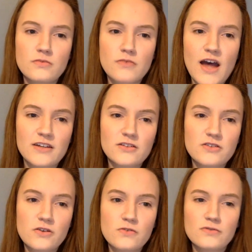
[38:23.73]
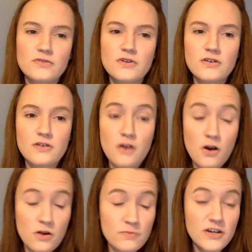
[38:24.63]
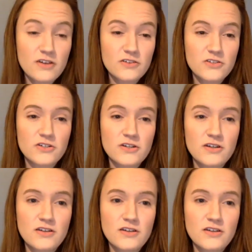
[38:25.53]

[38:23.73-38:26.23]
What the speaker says: Anecdote, arm touch,